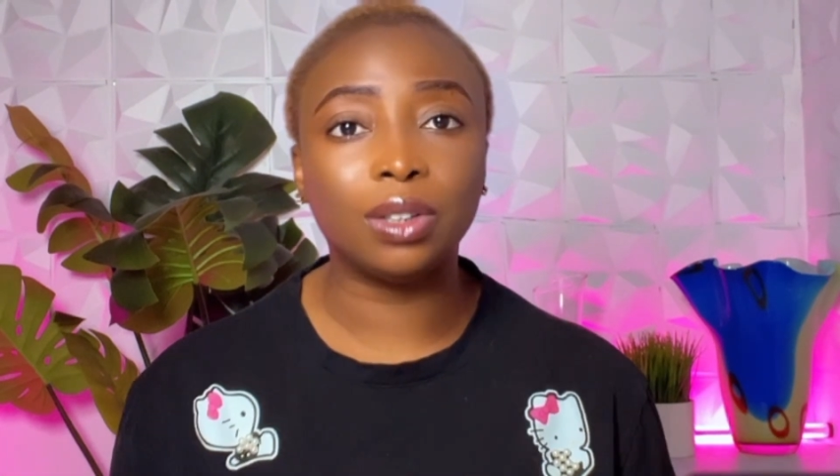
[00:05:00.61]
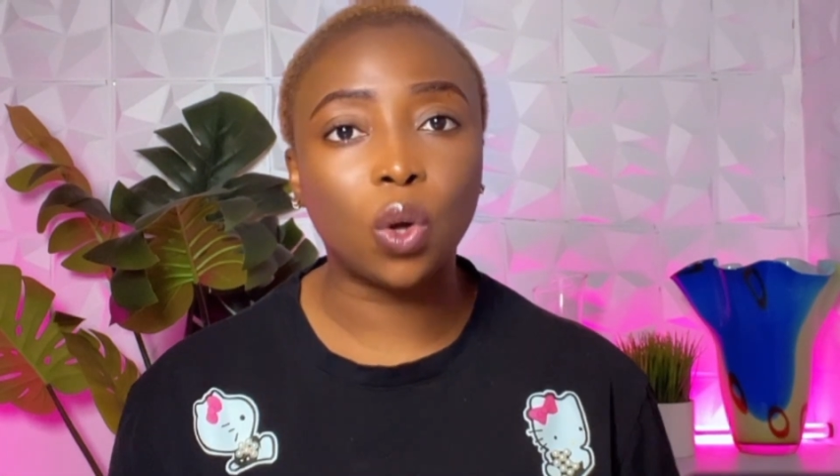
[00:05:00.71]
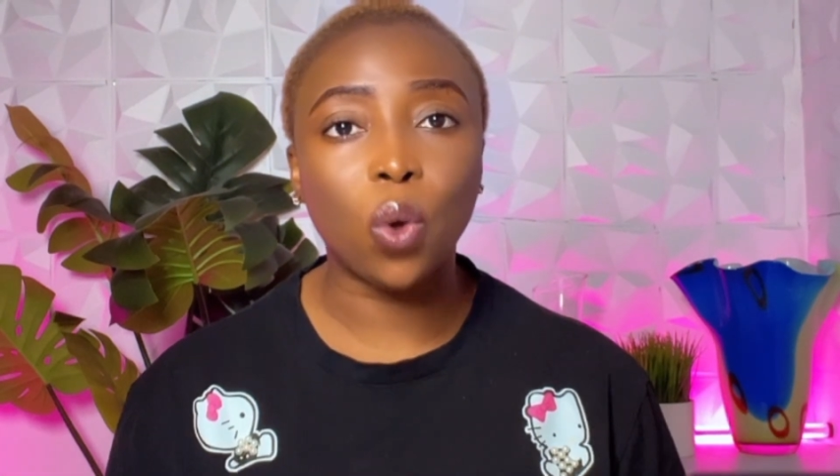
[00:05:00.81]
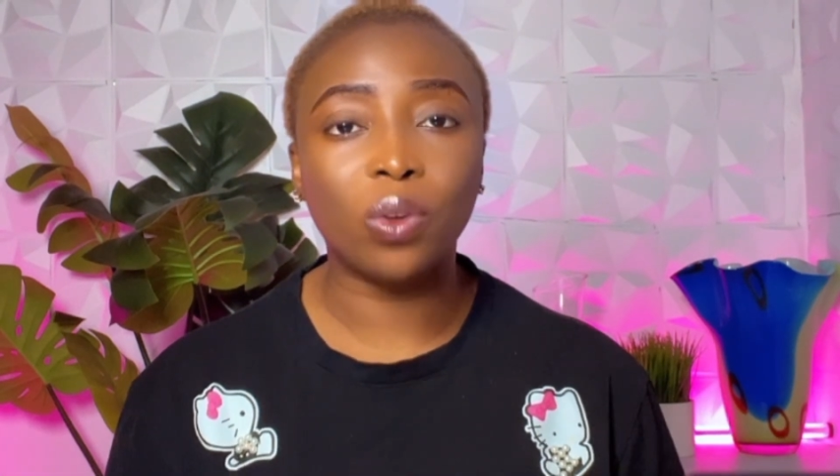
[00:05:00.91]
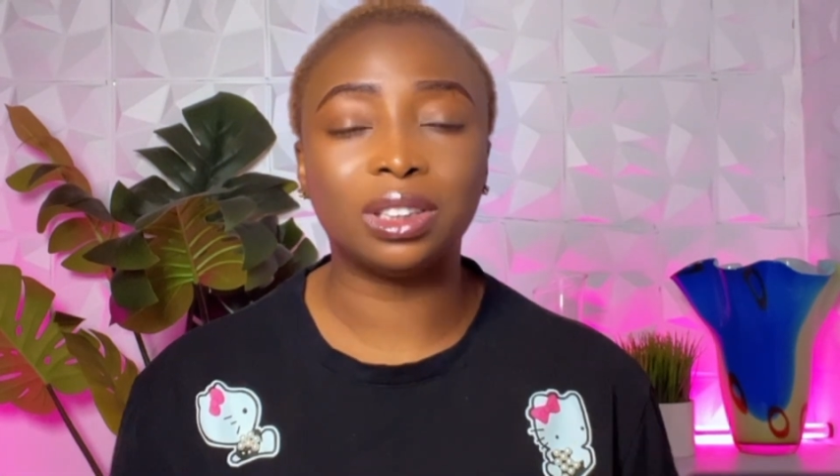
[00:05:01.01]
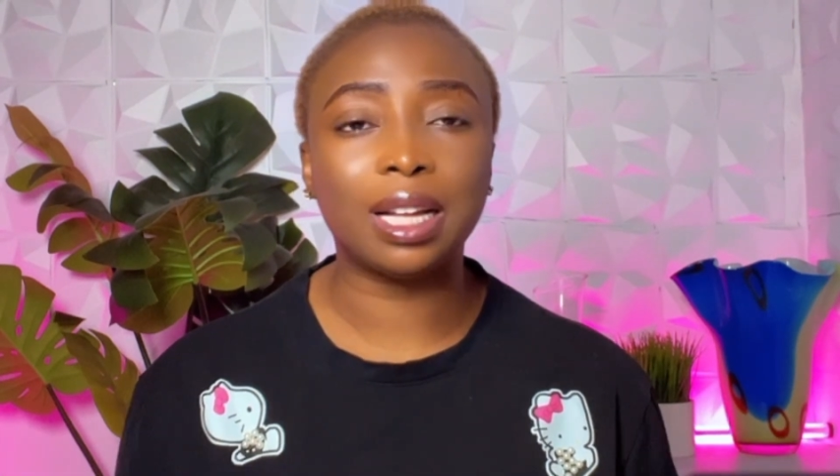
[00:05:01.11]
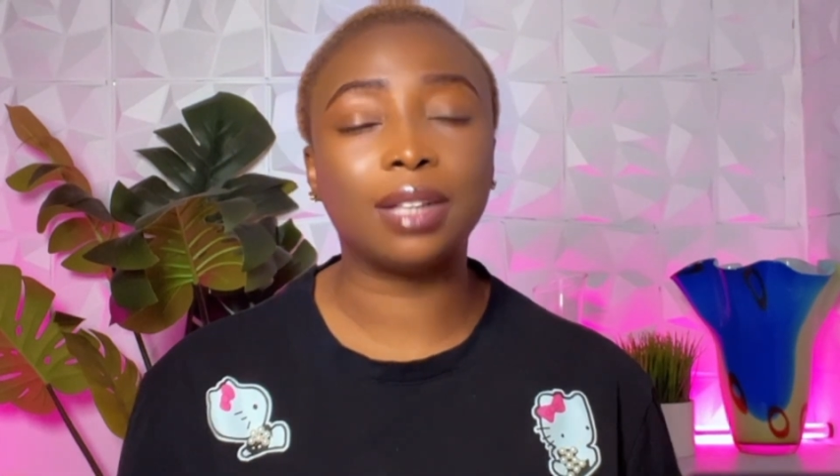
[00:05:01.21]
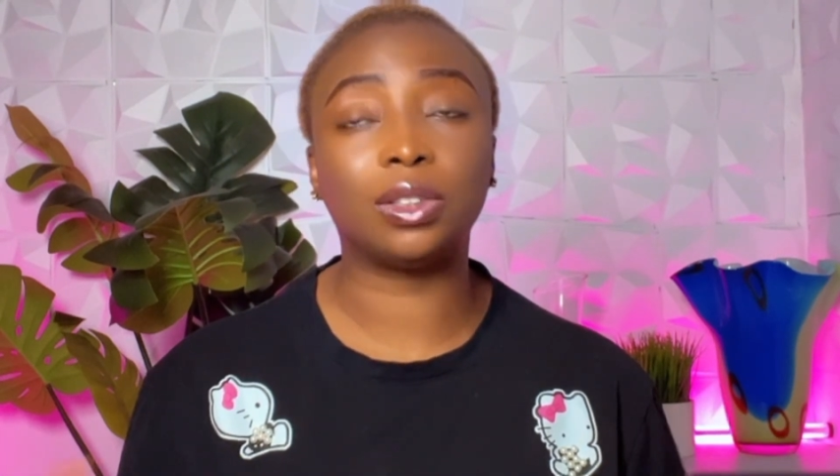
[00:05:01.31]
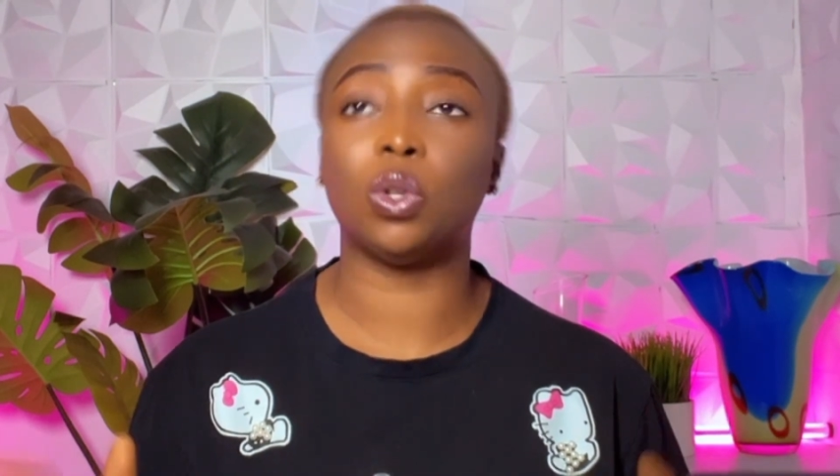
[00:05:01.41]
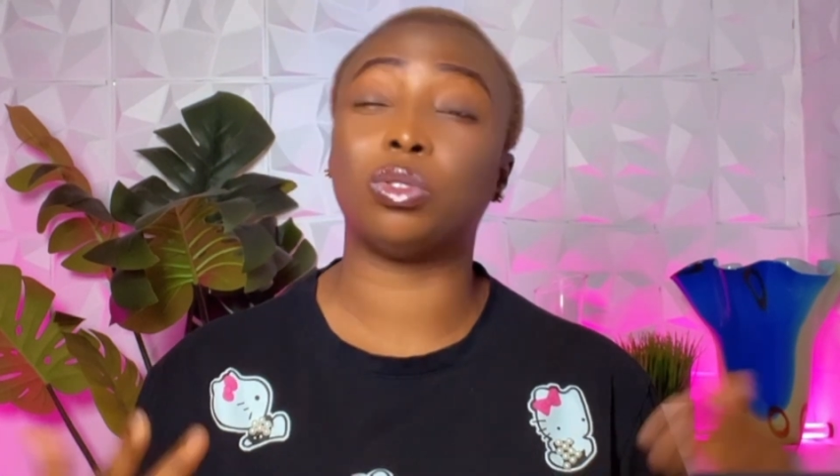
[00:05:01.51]

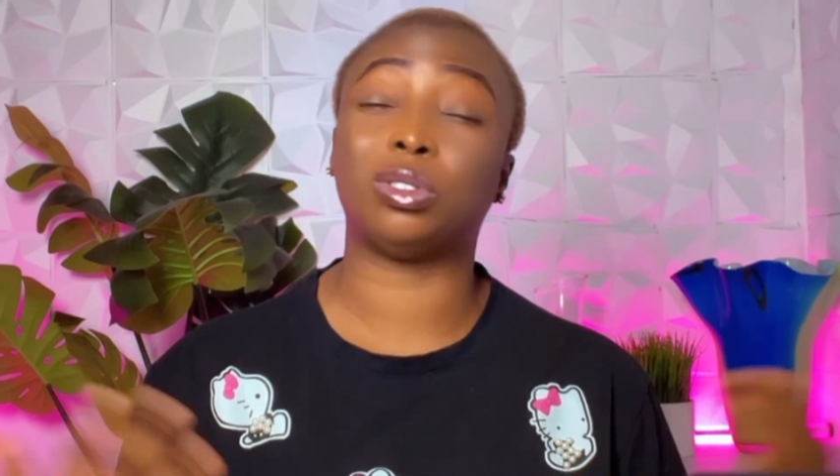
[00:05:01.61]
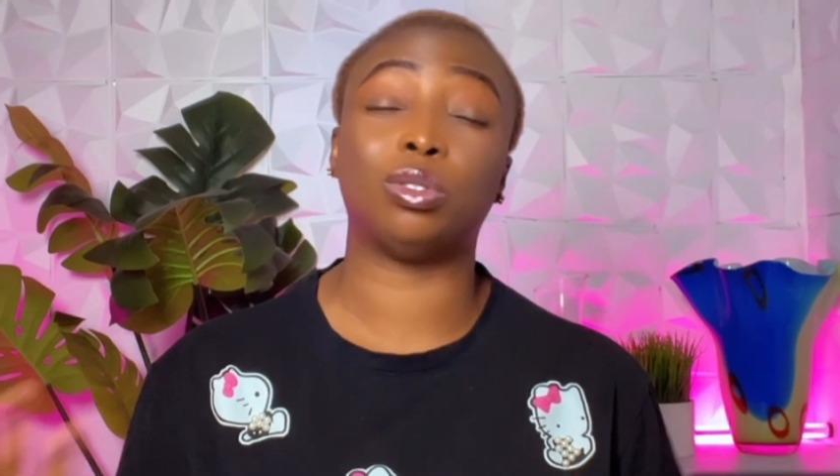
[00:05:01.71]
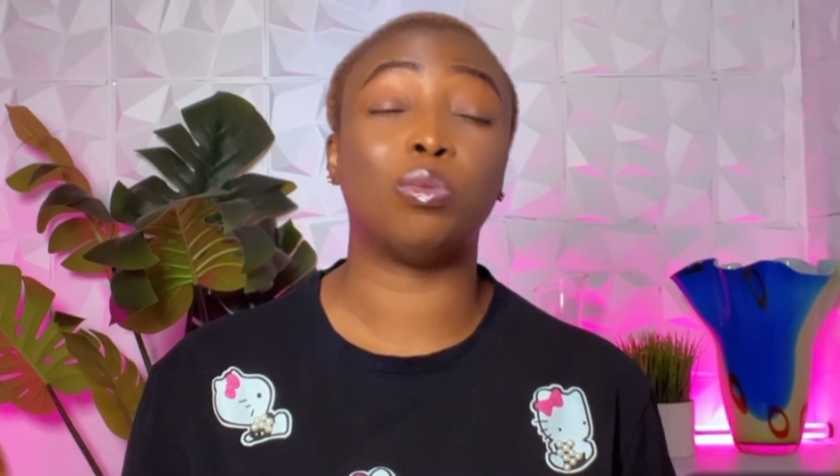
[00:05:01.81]
contacts or so,